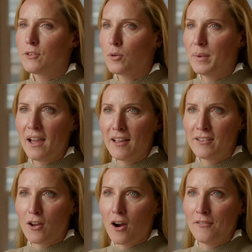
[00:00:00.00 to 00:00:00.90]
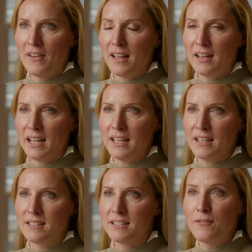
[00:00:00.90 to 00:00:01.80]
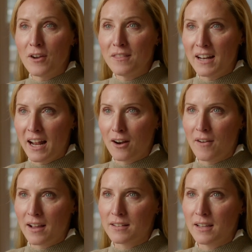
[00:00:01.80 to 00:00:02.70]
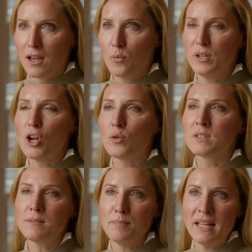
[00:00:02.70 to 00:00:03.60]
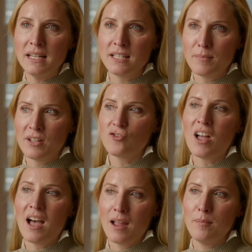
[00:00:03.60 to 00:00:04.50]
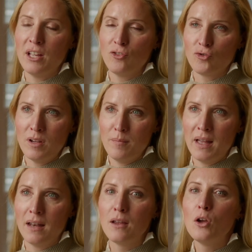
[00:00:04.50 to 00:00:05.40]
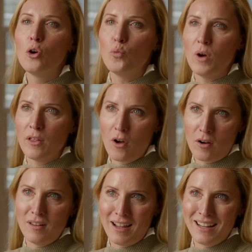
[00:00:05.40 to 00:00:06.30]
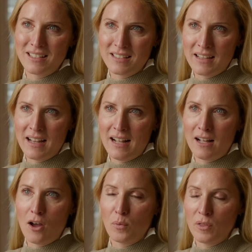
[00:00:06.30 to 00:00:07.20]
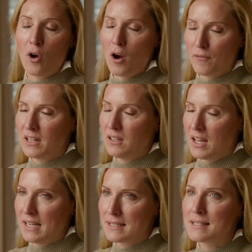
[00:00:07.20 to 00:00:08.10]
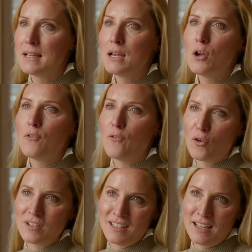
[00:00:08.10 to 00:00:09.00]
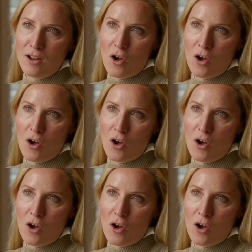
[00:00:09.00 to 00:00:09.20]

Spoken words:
So because ARFID is different than anorexia, we don't spend as much time in treatment with our clients, with our ARFID clients, focusing